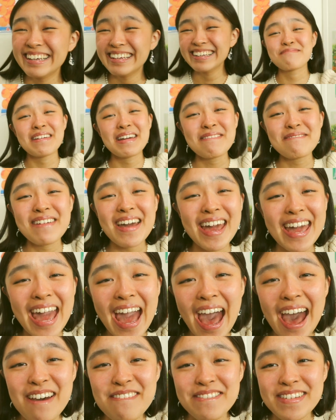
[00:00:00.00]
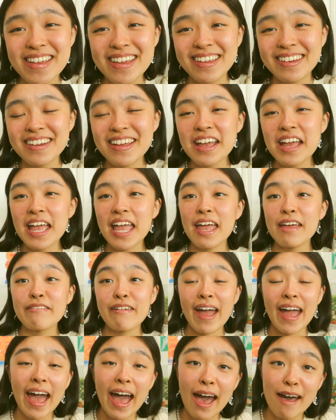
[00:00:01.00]
Maybe I haven't. If
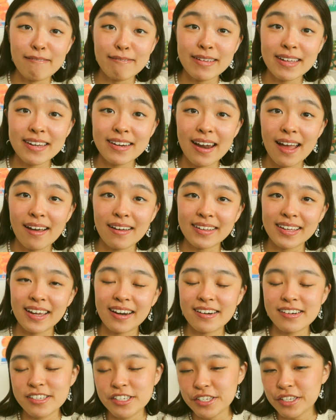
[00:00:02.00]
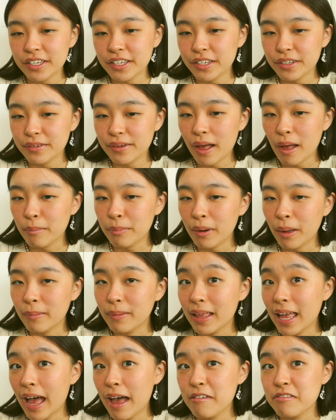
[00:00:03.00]
I haven't, I'll guarantee you I'll
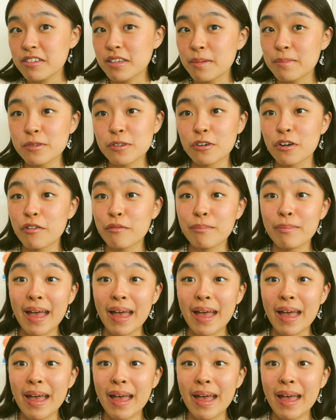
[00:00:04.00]
probably have some sort of